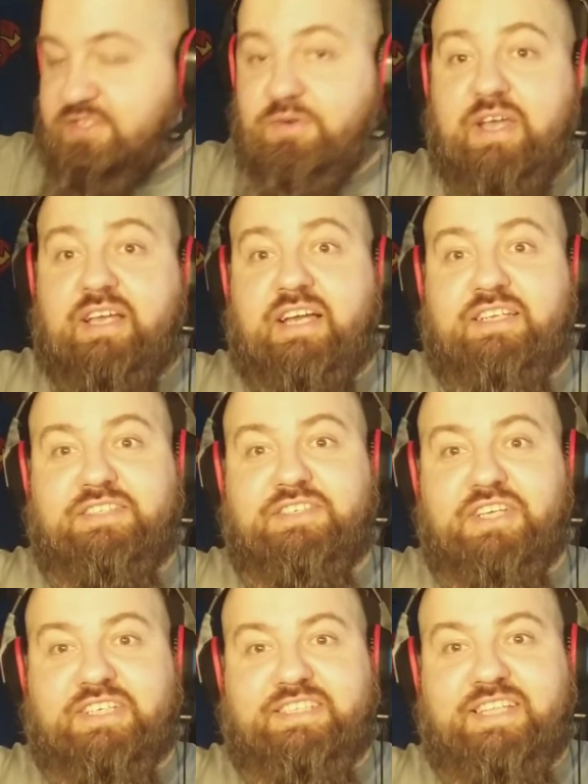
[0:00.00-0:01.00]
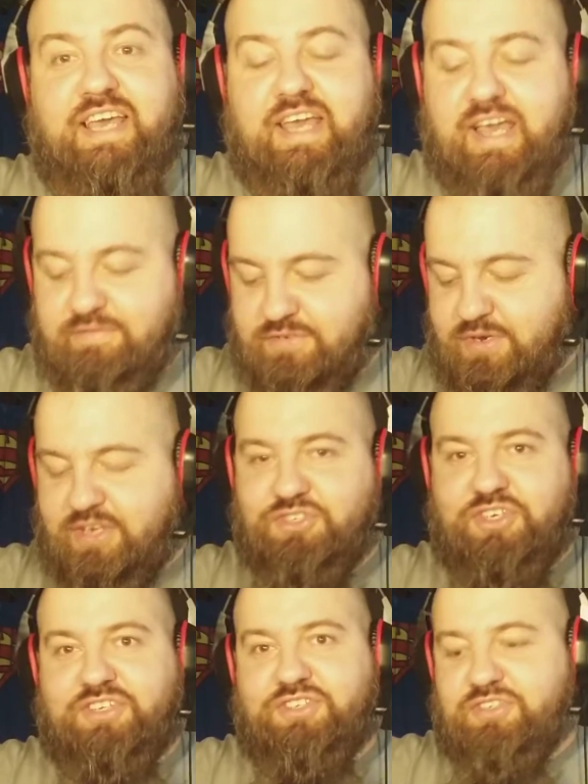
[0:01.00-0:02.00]
I got it the next day after I
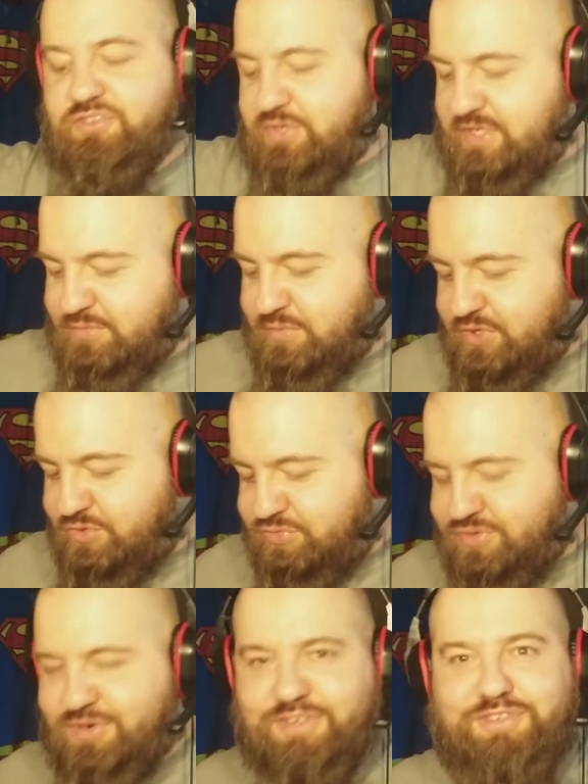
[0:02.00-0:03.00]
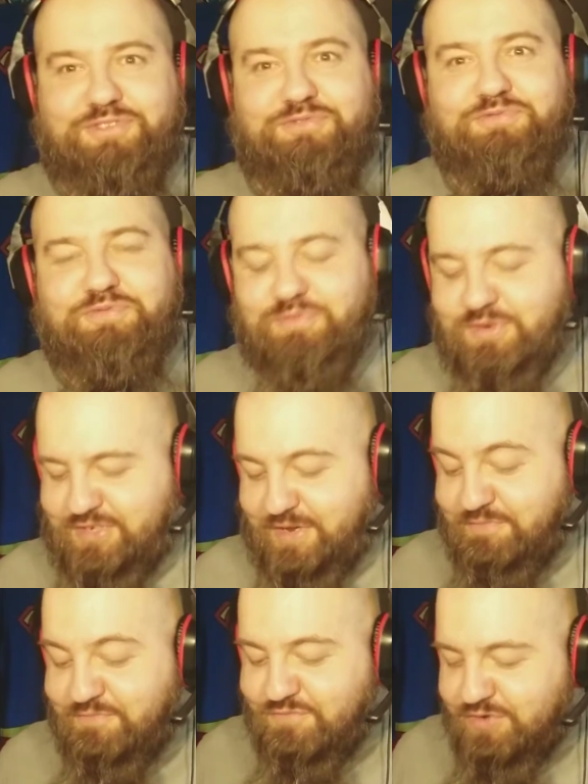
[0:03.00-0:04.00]
changed the address, which
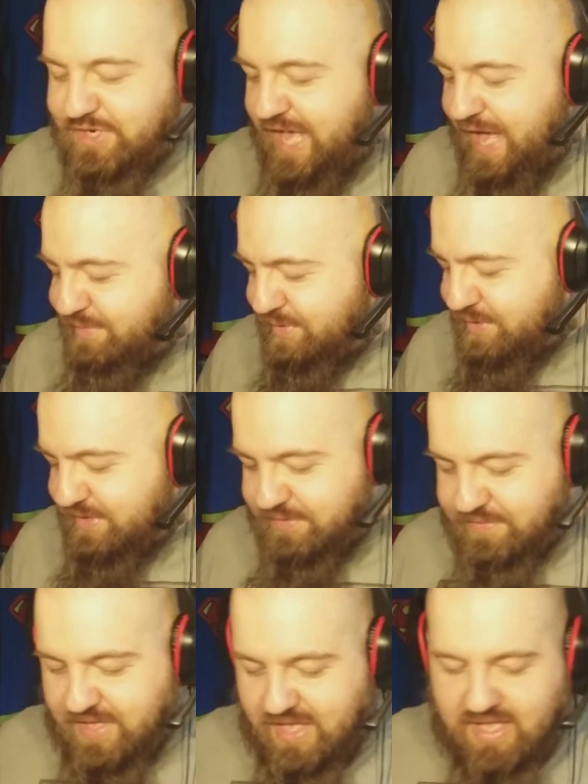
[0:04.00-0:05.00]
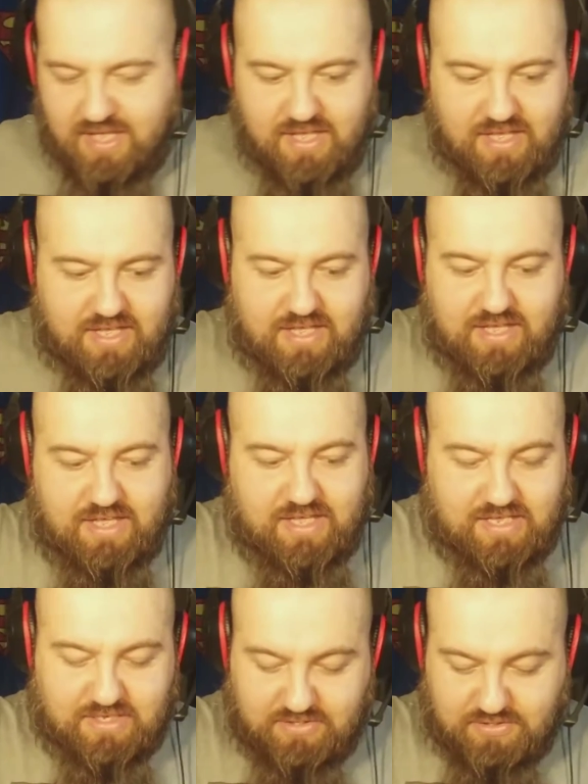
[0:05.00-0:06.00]
I'm really happy with.
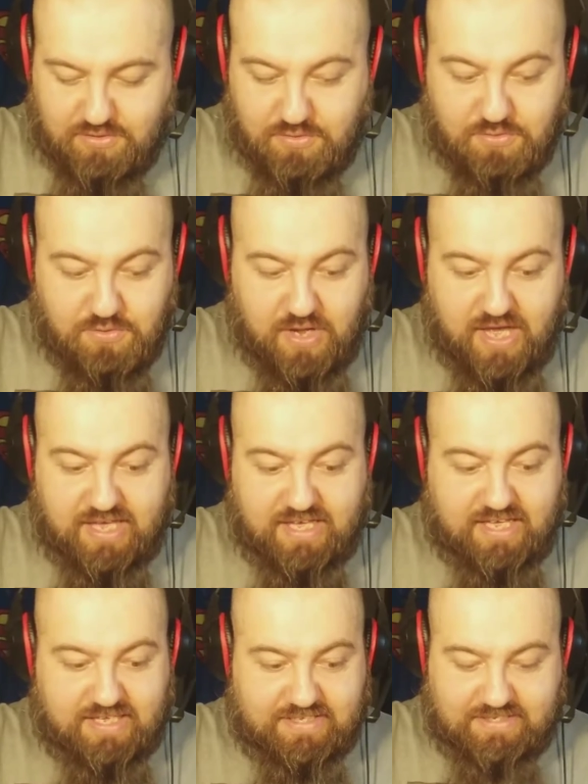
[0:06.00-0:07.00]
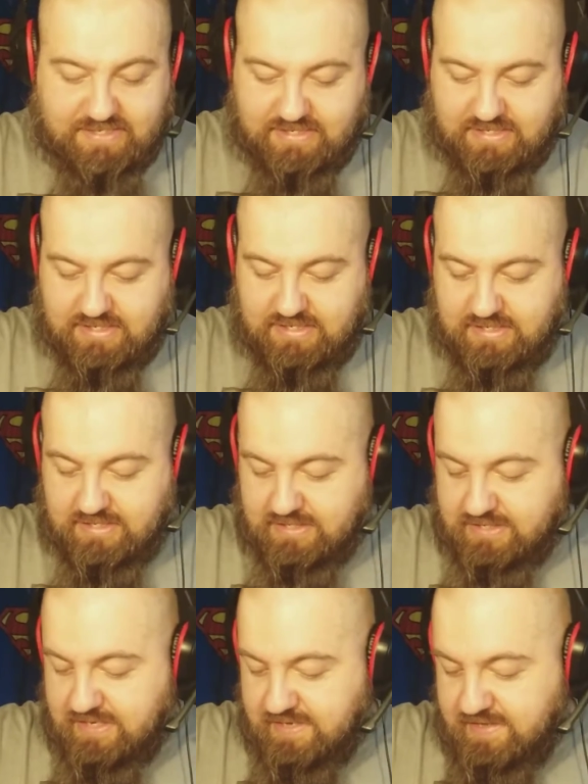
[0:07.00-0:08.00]
So I guess
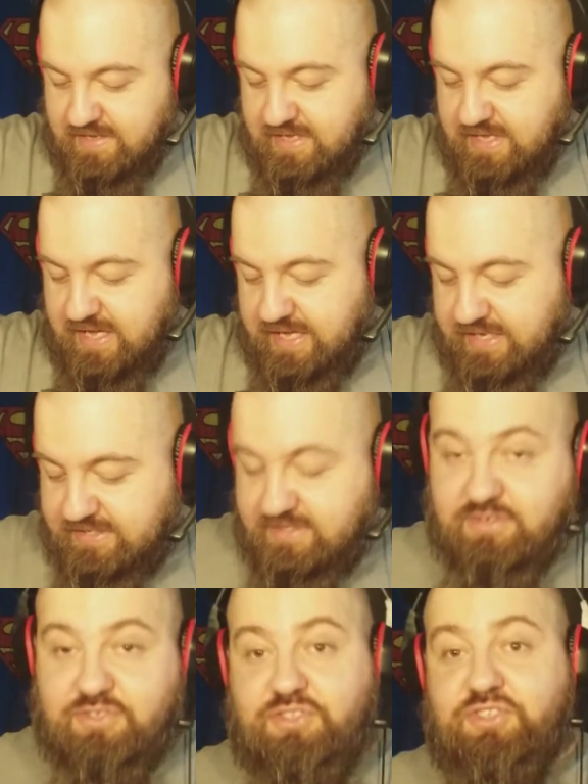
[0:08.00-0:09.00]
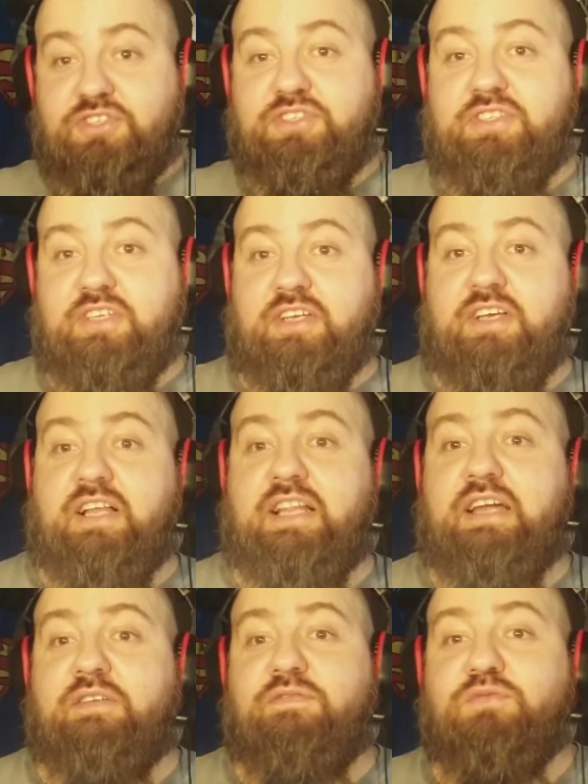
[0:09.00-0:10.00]
there's just a
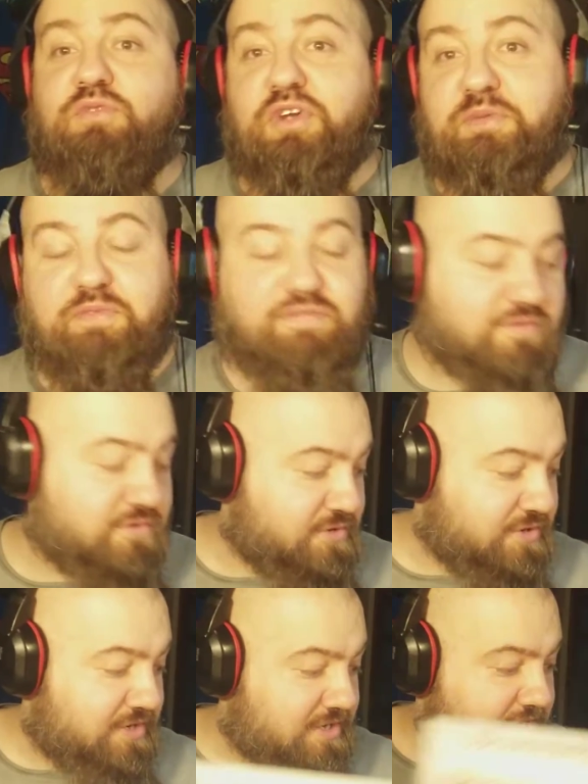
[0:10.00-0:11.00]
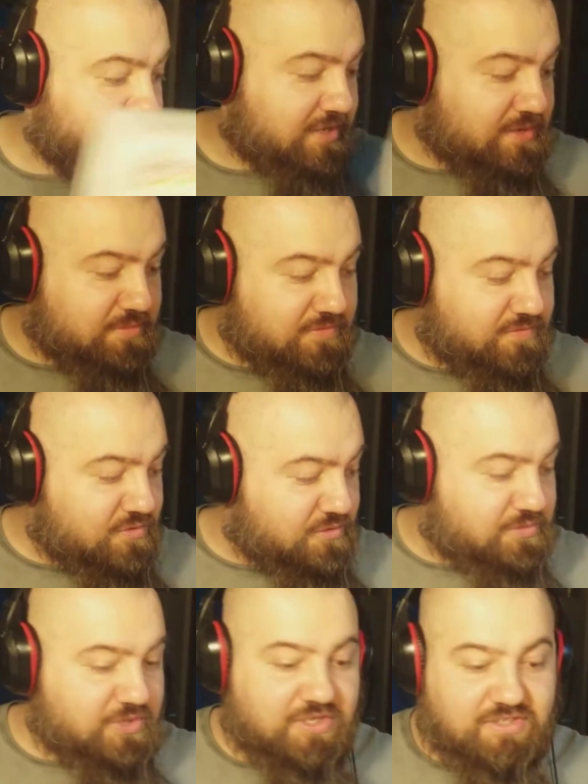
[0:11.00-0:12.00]
lot of work before
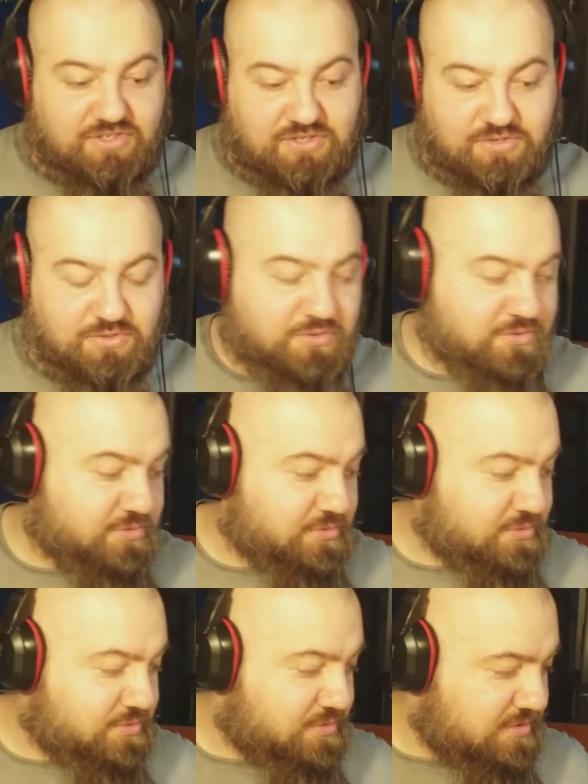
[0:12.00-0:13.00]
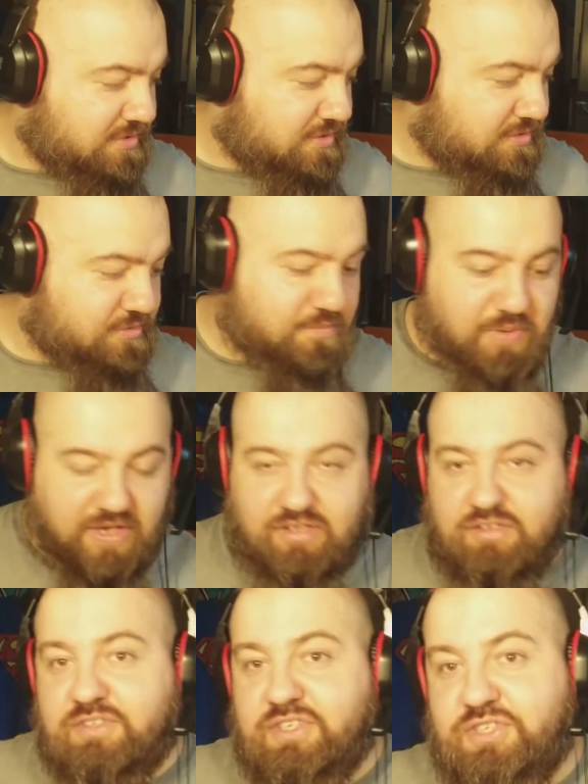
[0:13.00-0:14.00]
me to
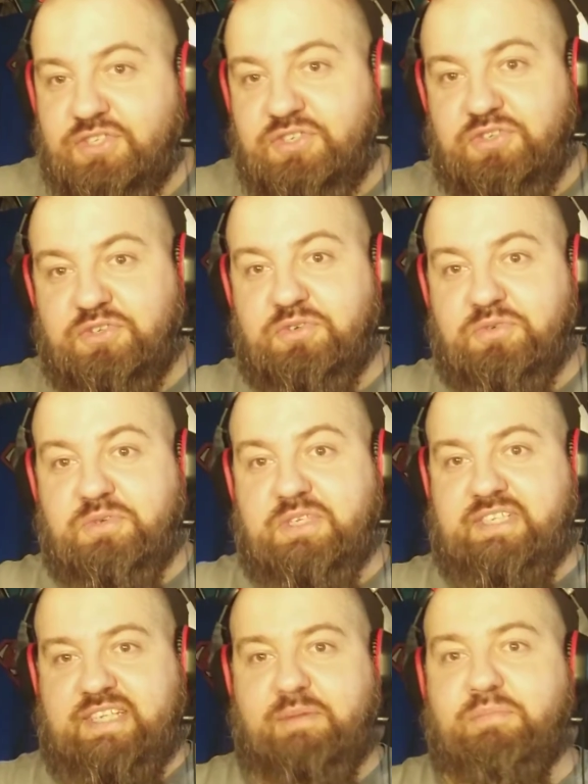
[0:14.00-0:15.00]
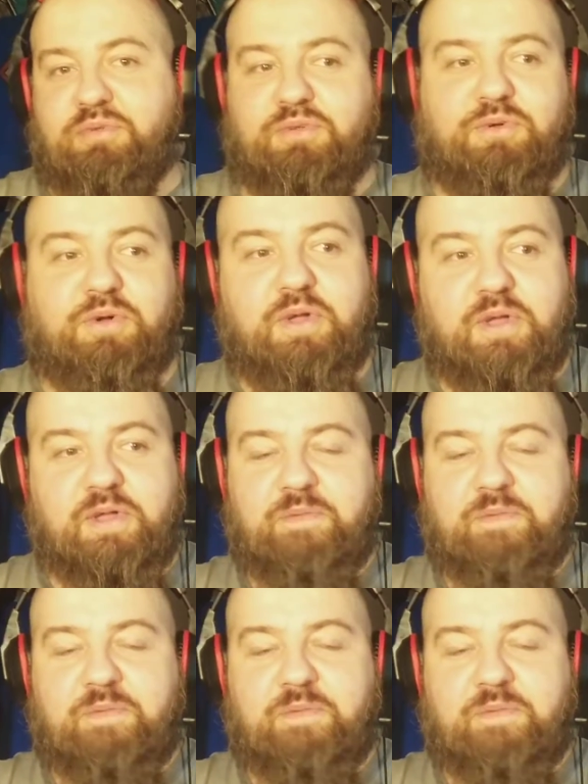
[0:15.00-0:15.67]
paint all this, to assemble